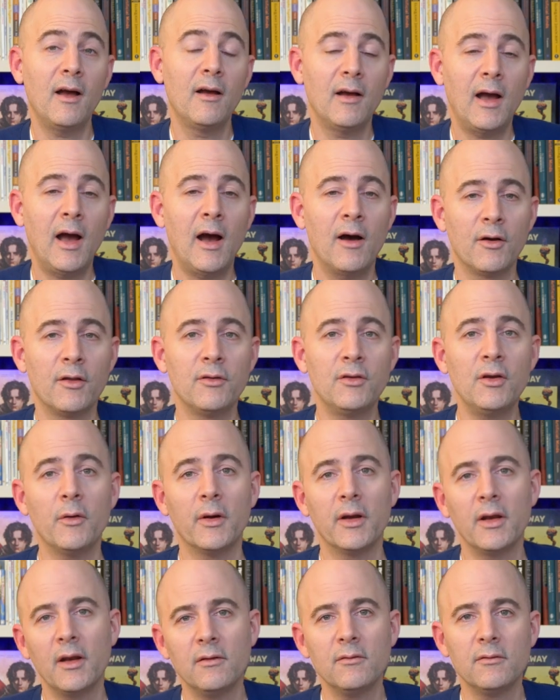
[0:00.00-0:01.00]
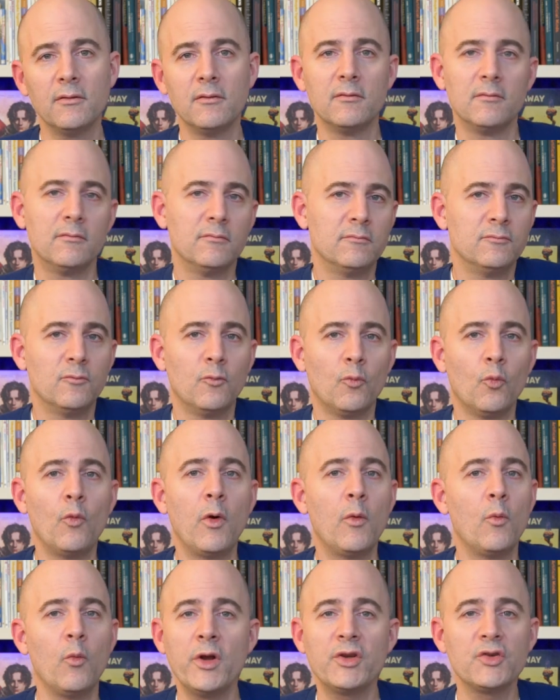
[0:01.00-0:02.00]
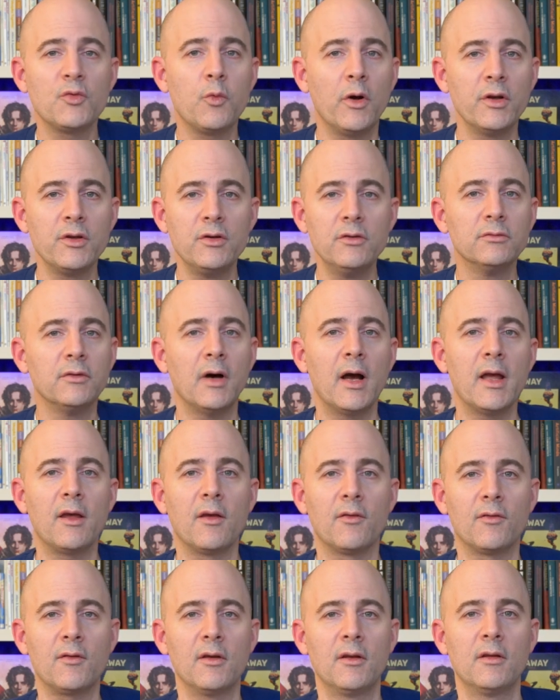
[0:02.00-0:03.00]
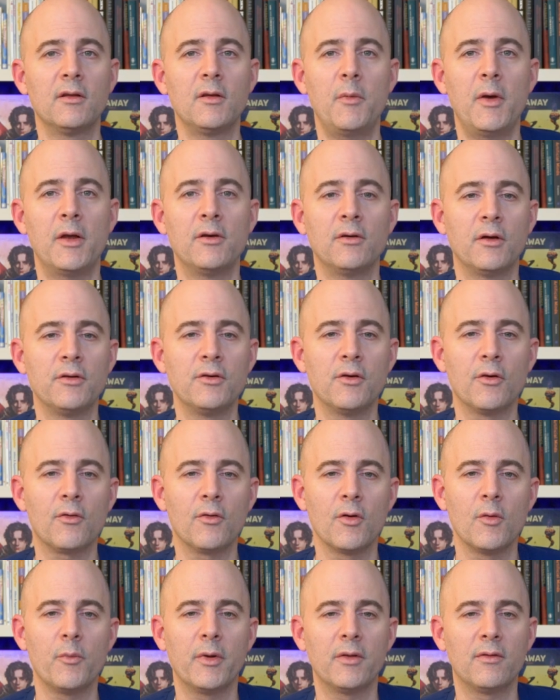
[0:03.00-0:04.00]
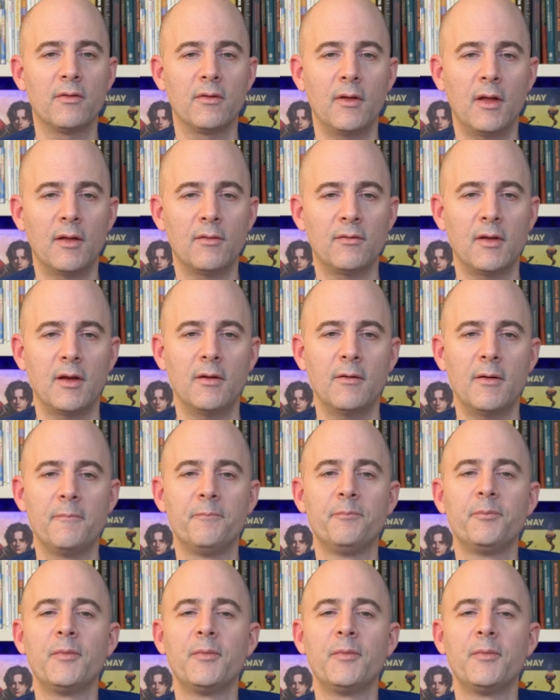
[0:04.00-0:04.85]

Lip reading: to do it. And which one you like is going to depend on your group, etc.